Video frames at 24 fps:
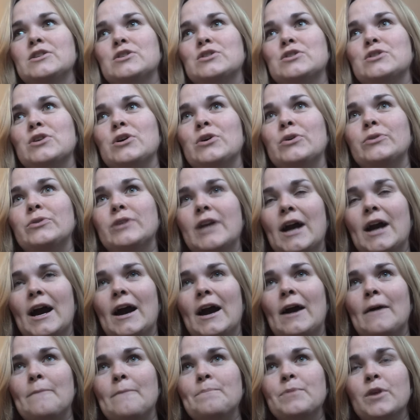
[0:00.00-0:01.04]
So
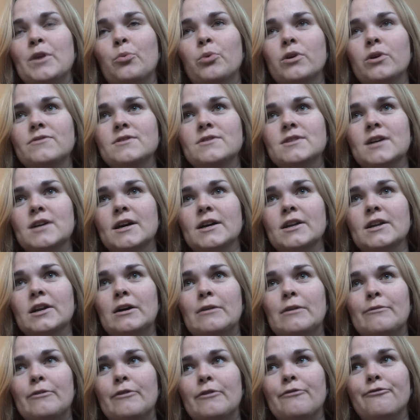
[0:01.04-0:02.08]
yeah, we've signed
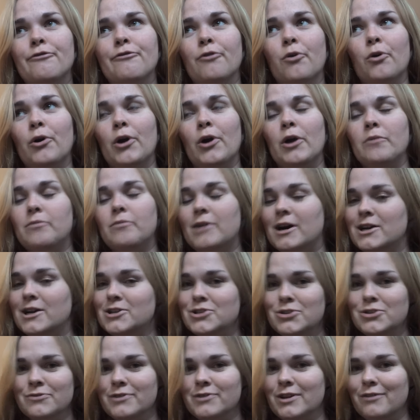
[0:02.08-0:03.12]
up for a
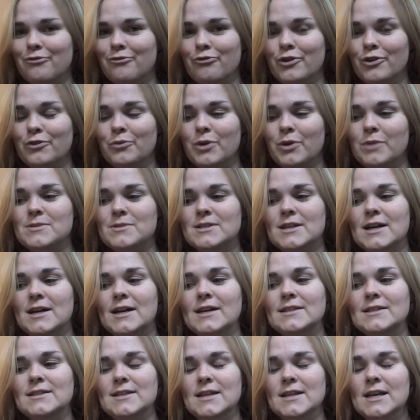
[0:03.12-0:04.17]
bunch of different
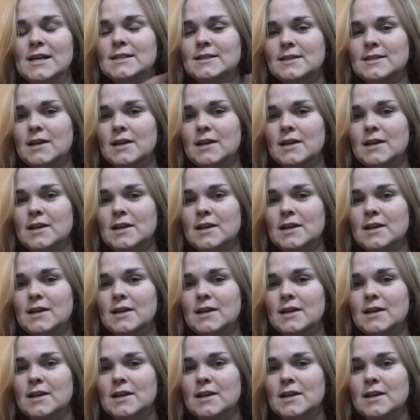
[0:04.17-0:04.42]
websites,